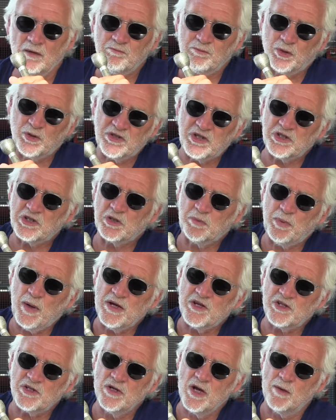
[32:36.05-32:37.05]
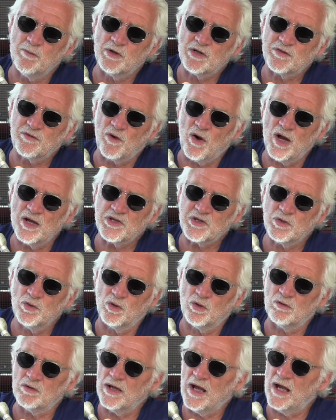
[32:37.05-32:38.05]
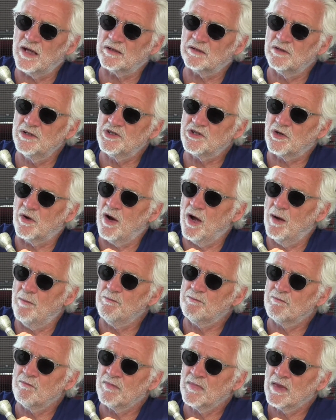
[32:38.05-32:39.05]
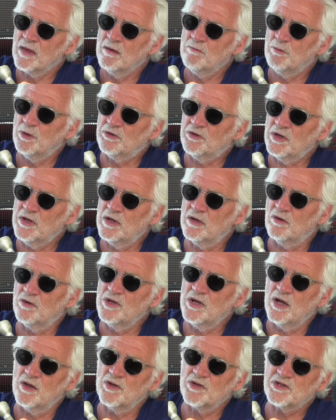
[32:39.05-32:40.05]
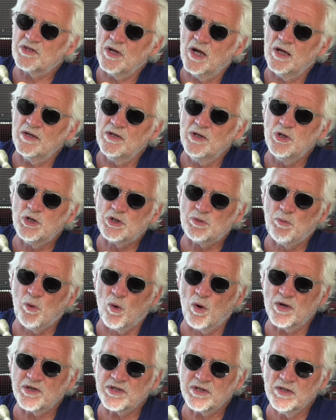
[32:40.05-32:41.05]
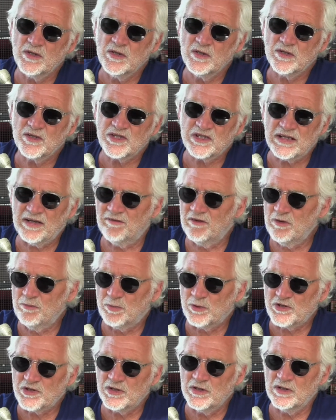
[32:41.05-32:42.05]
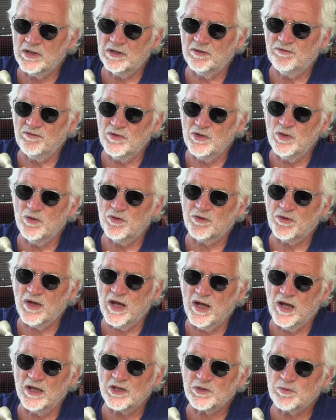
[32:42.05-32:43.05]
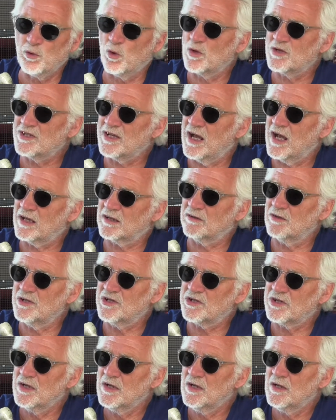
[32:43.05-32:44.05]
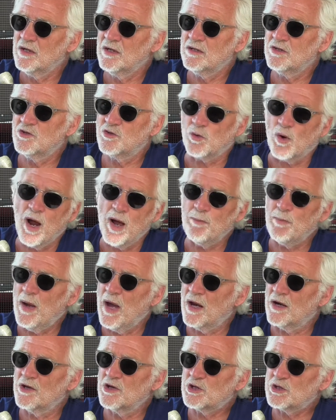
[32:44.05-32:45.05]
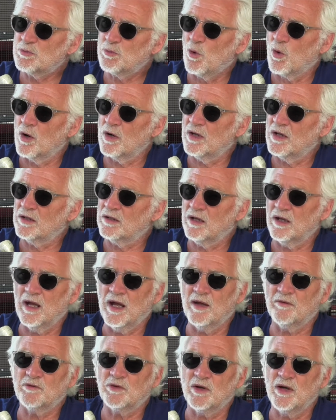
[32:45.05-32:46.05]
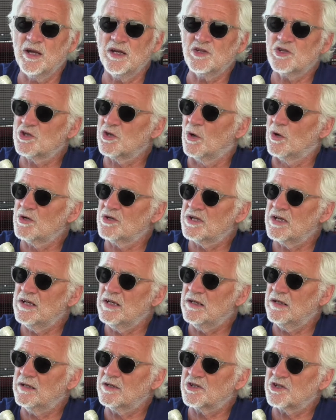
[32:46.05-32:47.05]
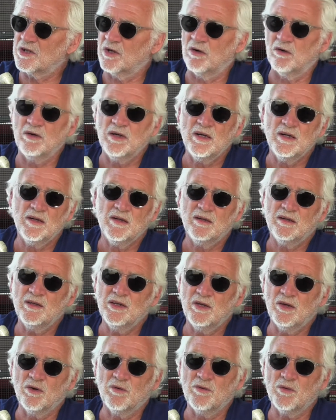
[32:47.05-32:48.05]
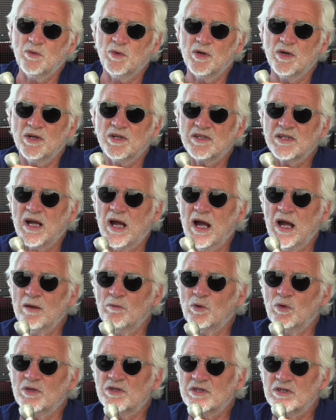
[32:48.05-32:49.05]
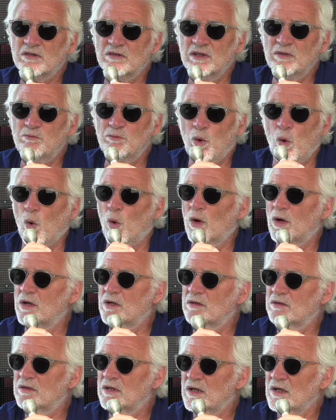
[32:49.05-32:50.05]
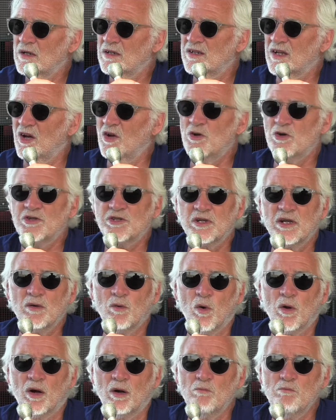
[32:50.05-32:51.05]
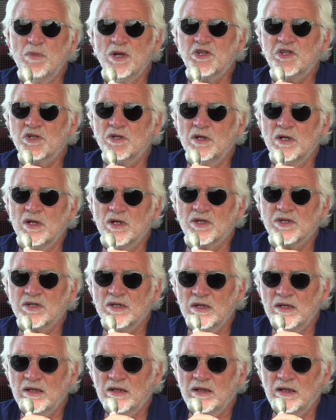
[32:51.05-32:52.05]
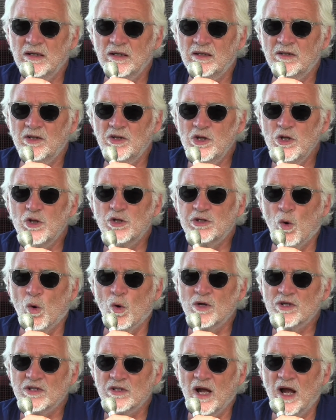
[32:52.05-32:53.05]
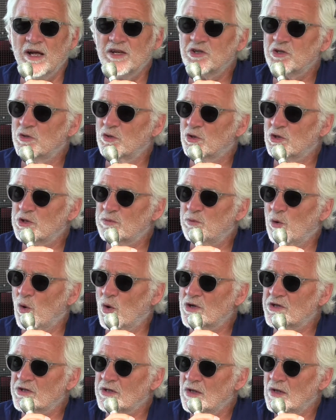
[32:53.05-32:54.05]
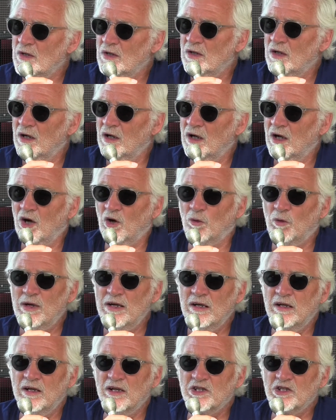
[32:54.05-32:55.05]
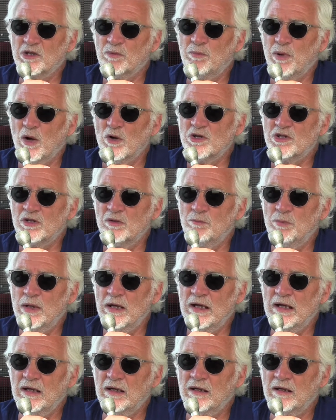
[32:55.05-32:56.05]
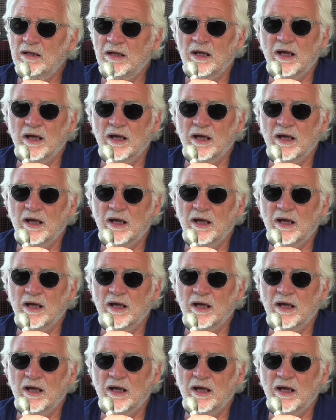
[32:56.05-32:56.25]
Participation numbers for high school athletes are up but then on the other side, youth sports, 70% of youth uh, sports athletes drop out of the sport at, after age 13. And right. so, you know, we're at a time where it's important to understand what our mission is in the youth sports and high school sports uh, arena is supposed to be.